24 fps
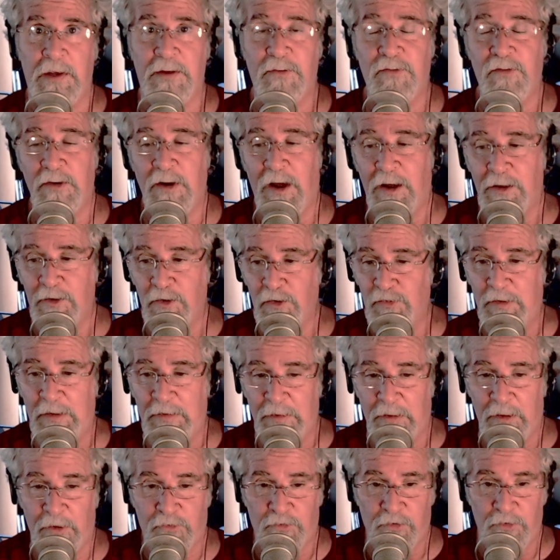It's not using
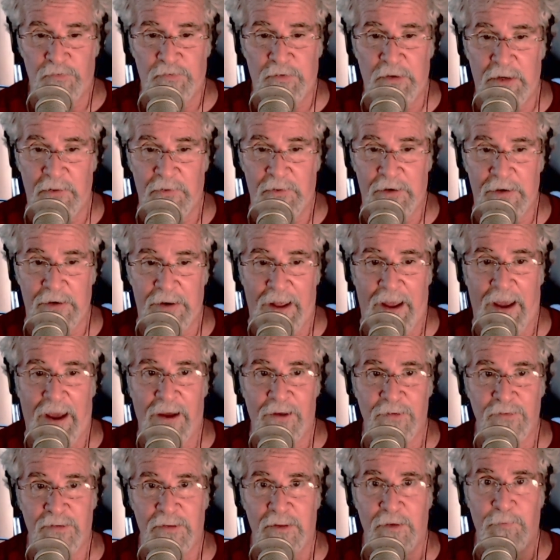the electricity that it
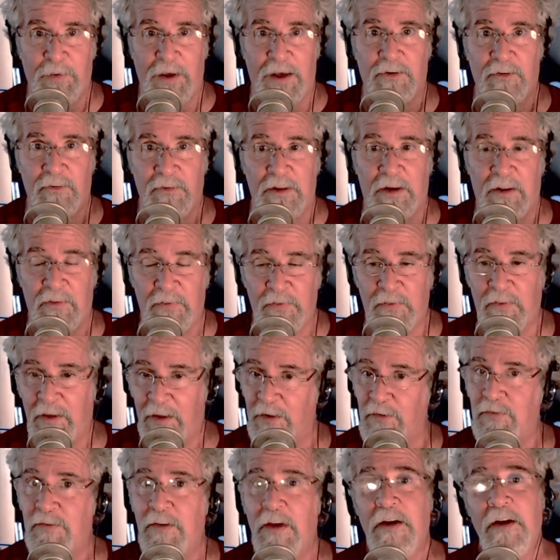has in the manner that it
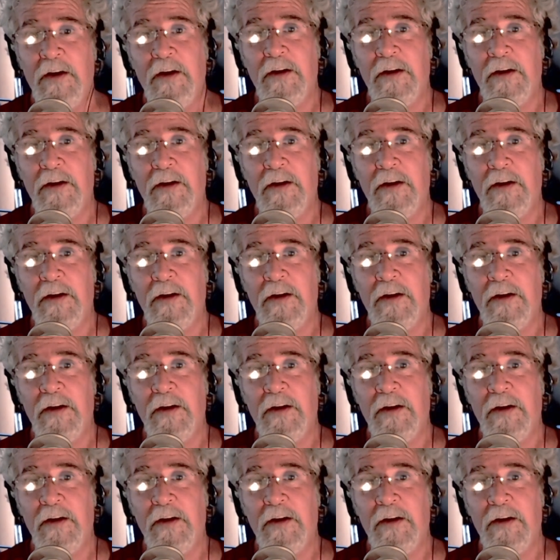thinks.